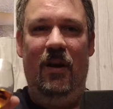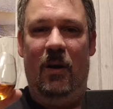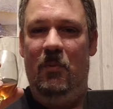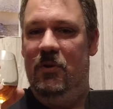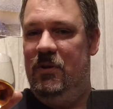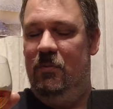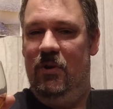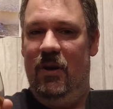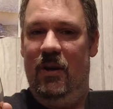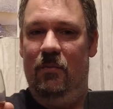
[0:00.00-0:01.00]
I personally
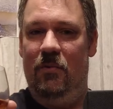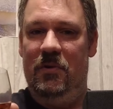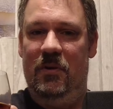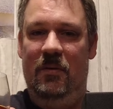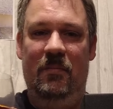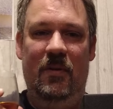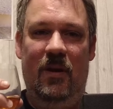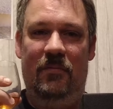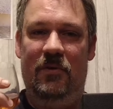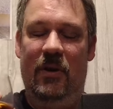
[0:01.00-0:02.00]
wouldn't add water.
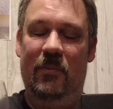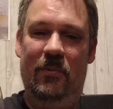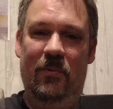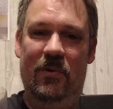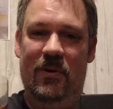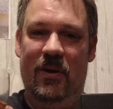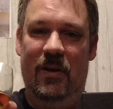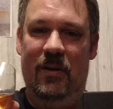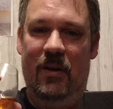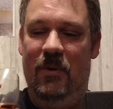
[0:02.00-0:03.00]
I've tried it with water and I